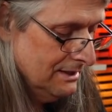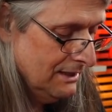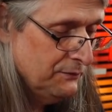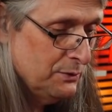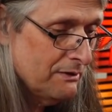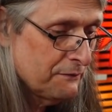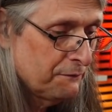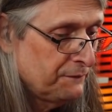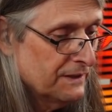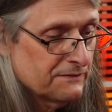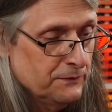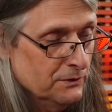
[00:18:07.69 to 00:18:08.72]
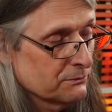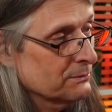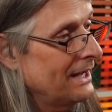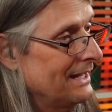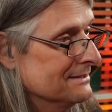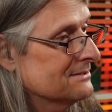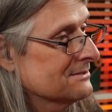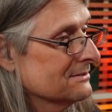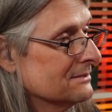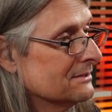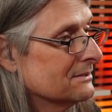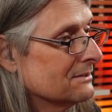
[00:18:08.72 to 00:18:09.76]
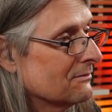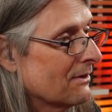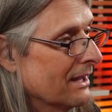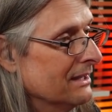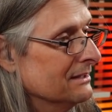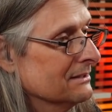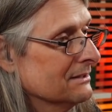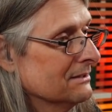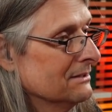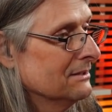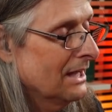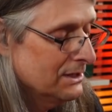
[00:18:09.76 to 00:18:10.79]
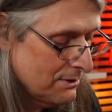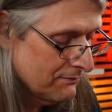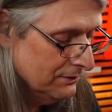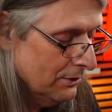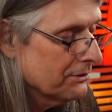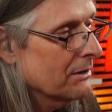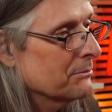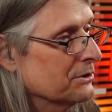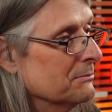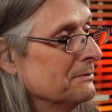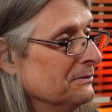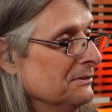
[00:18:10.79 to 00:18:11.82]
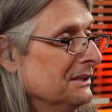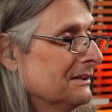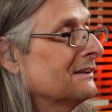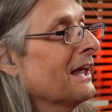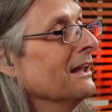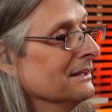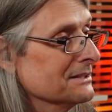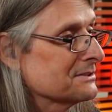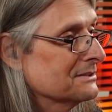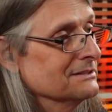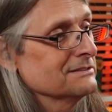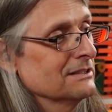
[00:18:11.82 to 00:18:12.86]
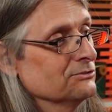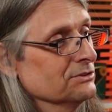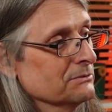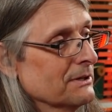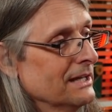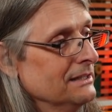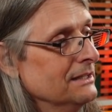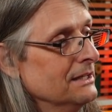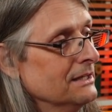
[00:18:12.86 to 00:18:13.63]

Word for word: if you have a fistful of reds, right? Yeah. And you have a low number, you need to tell us essentially, right?